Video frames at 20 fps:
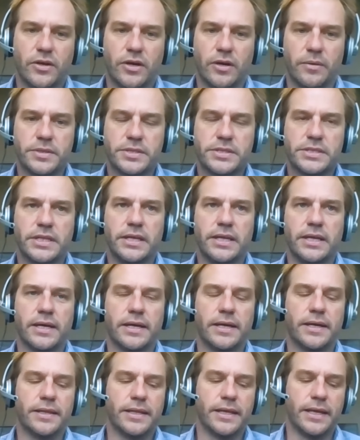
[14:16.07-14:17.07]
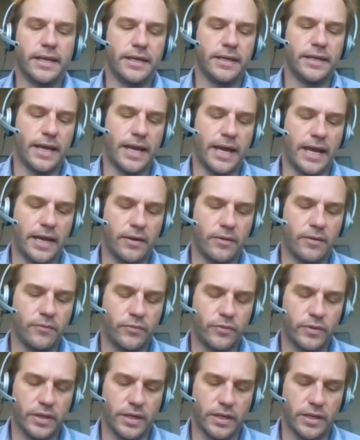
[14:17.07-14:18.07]
Obviously, uh, they
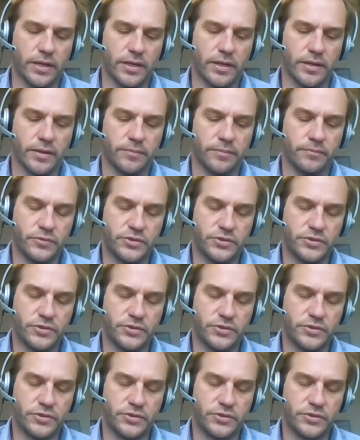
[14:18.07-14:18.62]
have uh,